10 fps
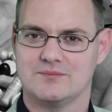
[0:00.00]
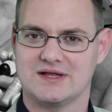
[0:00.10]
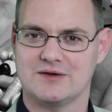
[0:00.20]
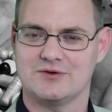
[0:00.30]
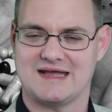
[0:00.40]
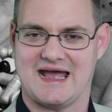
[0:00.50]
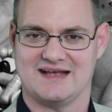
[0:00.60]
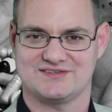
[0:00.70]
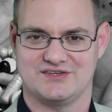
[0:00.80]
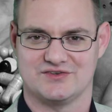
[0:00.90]
but I want to
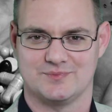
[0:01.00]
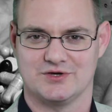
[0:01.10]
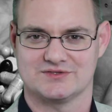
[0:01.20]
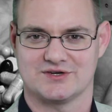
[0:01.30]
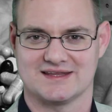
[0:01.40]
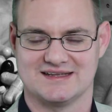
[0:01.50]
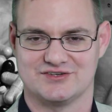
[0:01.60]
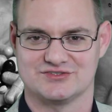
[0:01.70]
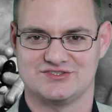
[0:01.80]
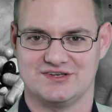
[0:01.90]
ask you as military
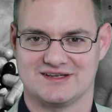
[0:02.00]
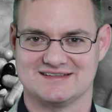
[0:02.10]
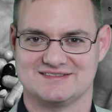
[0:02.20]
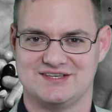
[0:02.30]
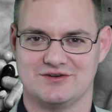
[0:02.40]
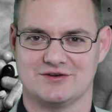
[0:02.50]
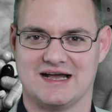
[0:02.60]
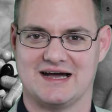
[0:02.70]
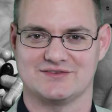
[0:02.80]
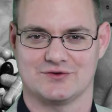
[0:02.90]
leaders to consider
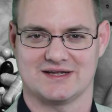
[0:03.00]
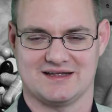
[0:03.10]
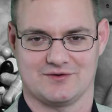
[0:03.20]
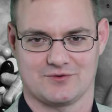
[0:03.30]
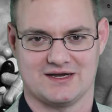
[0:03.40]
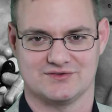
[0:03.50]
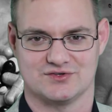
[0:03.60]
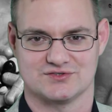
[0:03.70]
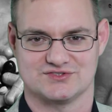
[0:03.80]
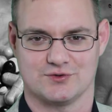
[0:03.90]
not drinking around
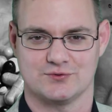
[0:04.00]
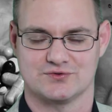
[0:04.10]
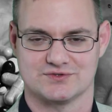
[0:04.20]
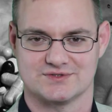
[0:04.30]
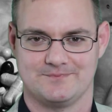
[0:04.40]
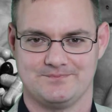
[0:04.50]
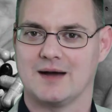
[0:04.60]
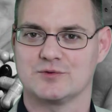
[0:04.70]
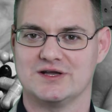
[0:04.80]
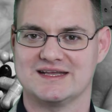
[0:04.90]
your soldiers.
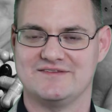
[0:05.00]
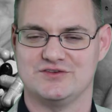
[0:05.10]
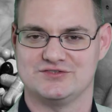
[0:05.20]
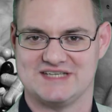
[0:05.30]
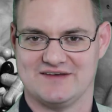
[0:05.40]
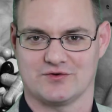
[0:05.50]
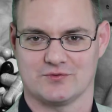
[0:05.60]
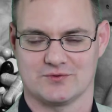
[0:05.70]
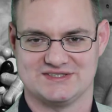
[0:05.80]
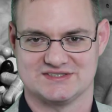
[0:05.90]
I'm going to give you
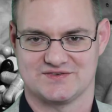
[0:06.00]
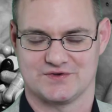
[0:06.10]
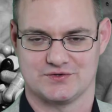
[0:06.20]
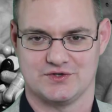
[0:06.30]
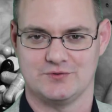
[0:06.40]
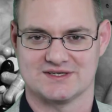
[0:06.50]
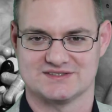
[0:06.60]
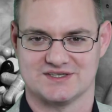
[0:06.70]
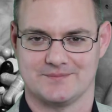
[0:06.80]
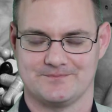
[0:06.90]
several reasons for doing
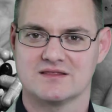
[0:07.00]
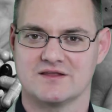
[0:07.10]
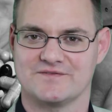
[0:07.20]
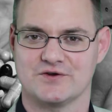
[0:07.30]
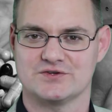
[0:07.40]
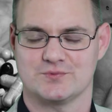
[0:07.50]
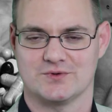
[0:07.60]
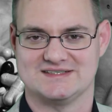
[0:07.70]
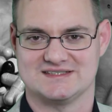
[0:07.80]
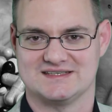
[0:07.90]
so. The first
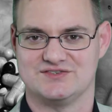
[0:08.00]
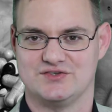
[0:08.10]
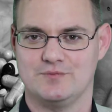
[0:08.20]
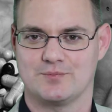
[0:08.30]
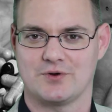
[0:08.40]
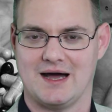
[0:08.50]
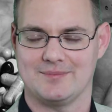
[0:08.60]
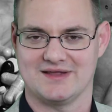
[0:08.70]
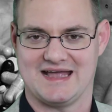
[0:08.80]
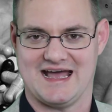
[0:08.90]
reason is you
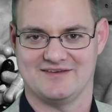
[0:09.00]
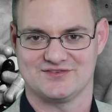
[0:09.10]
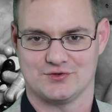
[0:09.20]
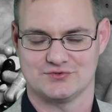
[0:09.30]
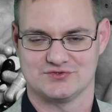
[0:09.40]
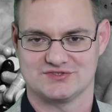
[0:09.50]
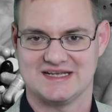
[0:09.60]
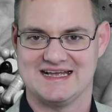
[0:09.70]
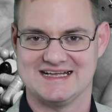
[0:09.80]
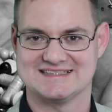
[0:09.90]
probably have soldiers
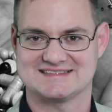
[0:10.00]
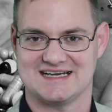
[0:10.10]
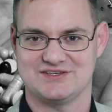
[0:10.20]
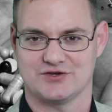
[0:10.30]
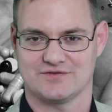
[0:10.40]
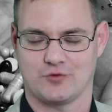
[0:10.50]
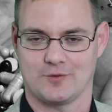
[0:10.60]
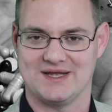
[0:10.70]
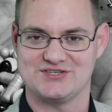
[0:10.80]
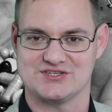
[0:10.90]
inside your
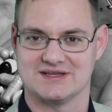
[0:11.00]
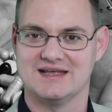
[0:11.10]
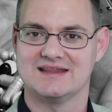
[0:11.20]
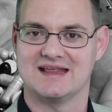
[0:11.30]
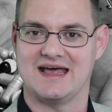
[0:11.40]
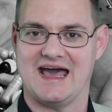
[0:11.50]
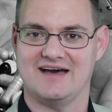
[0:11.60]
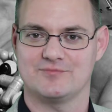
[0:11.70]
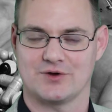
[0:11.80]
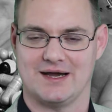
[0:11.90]
formation that
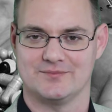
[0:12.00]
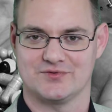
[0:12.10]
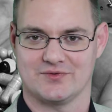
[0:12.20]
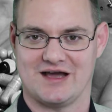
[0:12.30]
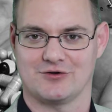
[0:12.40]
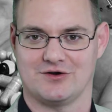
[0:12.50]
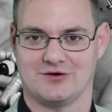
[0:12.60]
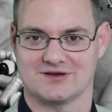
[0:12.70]
have problems with alcohol